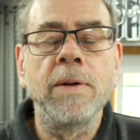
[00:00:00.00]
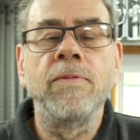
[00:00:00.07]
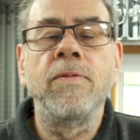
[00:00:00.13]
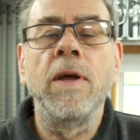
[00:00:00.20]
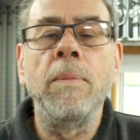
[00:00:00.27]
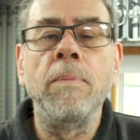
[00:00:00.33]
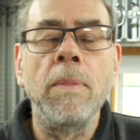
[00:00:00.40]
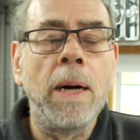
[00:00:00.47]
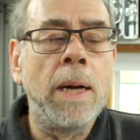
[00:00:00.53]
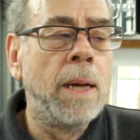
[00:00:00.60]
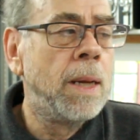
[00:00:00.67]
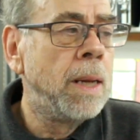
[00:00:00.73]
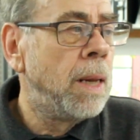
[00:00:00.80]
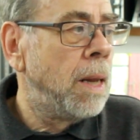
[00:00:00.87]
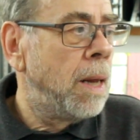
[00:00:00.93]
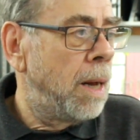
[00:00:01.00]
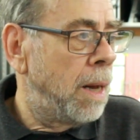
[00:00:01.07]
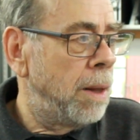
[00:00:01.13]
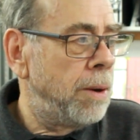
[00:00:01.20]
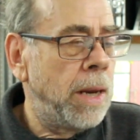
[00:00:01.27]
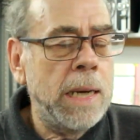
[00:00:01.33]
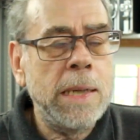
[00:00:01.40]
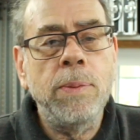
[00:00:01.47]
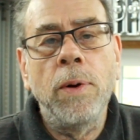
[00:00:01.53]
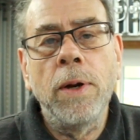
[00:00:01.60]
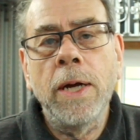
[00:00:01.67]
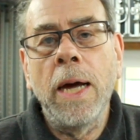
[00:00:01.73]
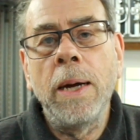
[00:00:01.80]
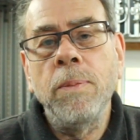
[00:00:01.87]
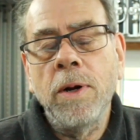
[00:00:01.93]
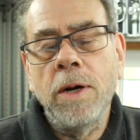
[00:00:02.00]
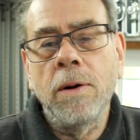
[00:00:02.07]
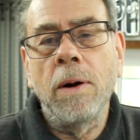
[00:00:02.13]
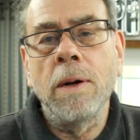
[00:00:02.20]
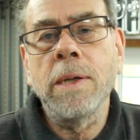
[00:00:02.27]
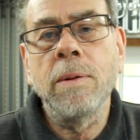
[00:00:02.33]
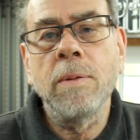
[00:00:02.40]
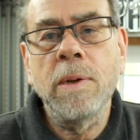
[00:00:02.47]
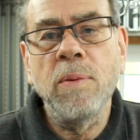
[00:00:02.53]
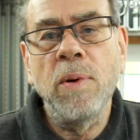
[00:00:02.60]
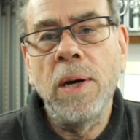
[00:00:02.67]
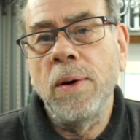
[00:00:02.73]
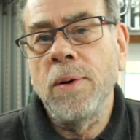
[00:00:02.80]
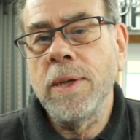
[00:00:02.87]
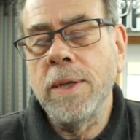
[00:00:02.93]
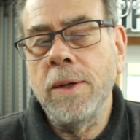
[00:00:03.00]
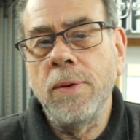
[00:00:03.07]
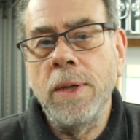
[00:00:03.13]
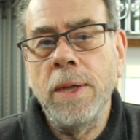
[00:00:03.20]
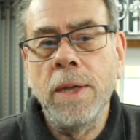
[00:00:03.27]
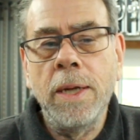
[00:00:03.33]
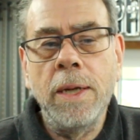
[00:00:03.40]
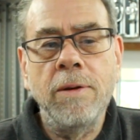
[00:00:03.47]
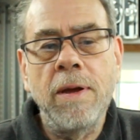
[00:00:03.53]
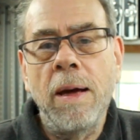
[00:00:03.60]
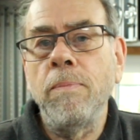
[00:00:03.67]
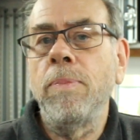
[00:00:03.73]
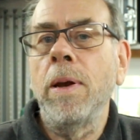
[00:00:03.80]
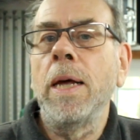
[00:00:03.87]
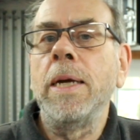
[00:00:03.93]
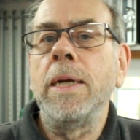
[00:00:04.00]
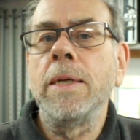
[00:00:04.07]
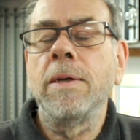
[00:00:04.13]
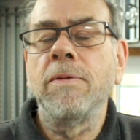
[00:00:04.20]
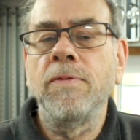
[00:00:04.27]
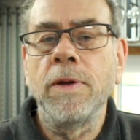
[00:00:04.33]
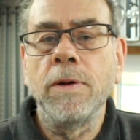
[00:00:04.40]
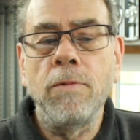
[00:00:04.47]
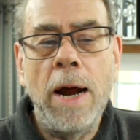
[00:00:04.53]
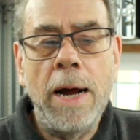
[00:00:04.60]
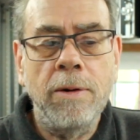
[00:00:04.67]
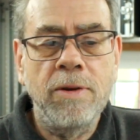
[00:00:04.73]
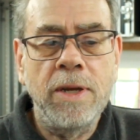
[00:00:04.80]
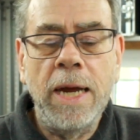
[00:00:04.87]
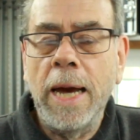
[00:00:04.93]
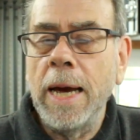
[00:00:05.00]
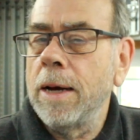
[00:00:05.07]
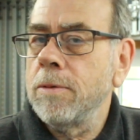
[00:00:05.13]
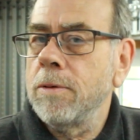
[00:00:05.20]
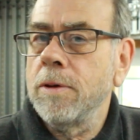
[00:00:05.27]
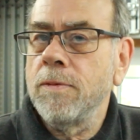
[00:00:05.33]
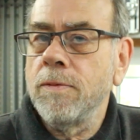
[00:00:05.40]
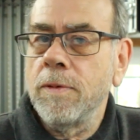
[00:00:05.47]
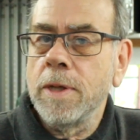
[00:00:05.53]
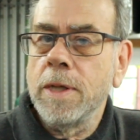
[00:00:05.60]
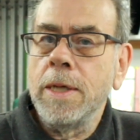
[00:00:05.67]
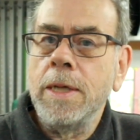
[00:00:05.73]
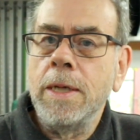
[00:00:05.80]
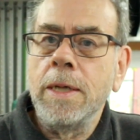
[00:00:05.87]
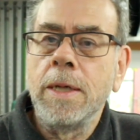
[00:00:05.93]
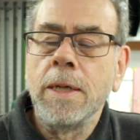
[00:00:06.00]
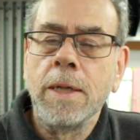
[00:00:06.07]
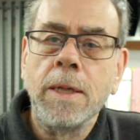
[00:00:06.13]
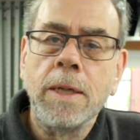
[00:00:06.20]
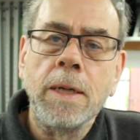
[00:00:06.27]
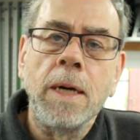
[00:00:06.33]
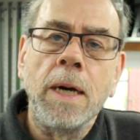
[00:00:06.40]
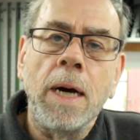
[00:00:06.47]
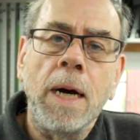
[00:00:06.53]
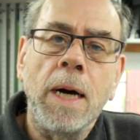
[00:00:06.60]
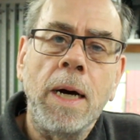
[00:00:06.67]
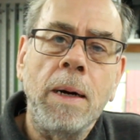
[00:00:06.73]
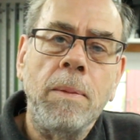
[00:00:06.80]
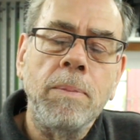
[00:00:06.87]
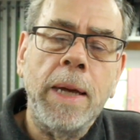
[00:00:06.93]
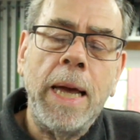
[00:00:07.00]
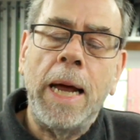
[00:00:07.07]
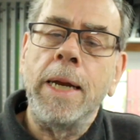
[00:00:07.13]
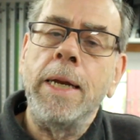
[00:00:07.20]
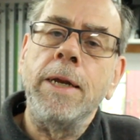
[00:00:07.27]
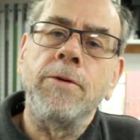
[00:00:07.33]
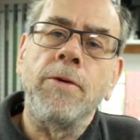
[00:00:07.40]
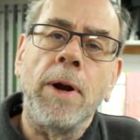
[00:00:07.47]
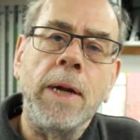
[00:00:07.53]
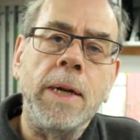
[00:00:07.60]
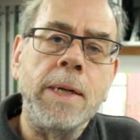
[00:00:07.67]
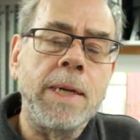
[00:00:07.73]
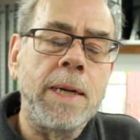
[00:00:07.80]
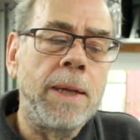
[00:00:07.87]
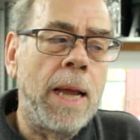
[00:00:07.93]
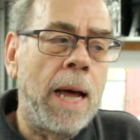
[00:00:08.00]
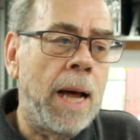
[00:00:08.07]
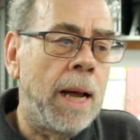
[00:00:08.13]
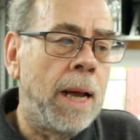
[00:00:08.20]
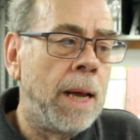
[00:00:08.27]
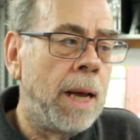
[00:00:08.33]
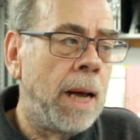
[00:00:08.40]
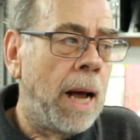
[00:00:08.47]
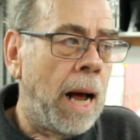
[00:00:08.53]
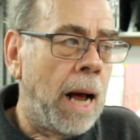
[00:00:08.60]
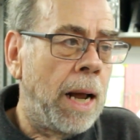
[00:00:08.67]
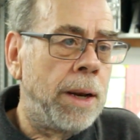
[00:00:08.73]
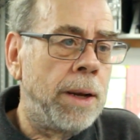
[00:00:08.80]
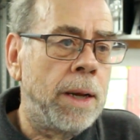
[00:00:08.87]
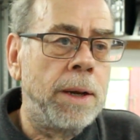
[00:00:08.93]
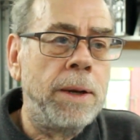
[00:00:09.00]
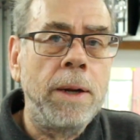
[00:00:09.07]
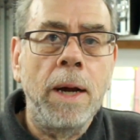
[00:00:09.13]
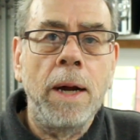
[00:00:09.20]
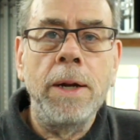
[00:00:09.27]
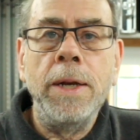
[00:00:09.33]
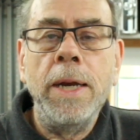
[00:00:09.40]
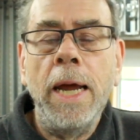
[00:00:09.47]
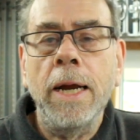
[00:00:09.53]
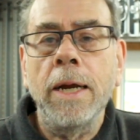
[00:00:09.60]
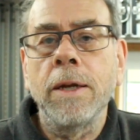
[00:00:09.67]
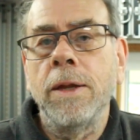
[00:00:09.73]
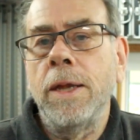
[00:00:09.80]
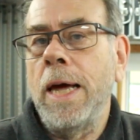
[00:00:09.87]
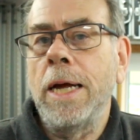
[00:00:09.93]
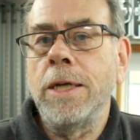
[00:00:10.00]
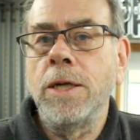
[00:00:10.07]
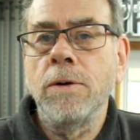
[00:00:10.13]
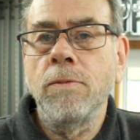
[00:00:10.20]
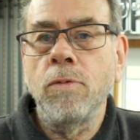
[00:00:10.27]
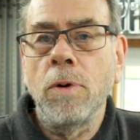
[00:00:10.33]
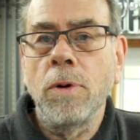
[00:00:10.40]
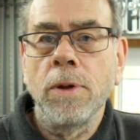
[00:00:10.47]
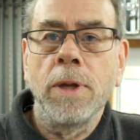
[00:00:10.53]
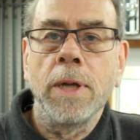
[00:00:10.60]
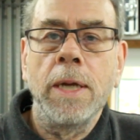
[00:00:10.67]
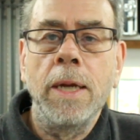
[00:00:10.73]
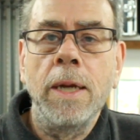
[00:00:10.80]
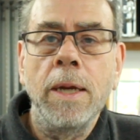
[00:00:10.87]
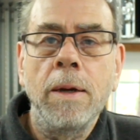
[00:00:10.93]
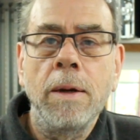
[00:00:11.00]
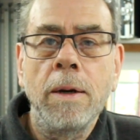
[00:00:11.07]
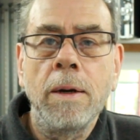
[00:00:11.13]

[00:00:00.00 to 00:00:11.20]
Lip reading: of timber. Next one I came across was when I was doing the templates for the routing out of the caddy trays and that, and I nicked the edge of one of the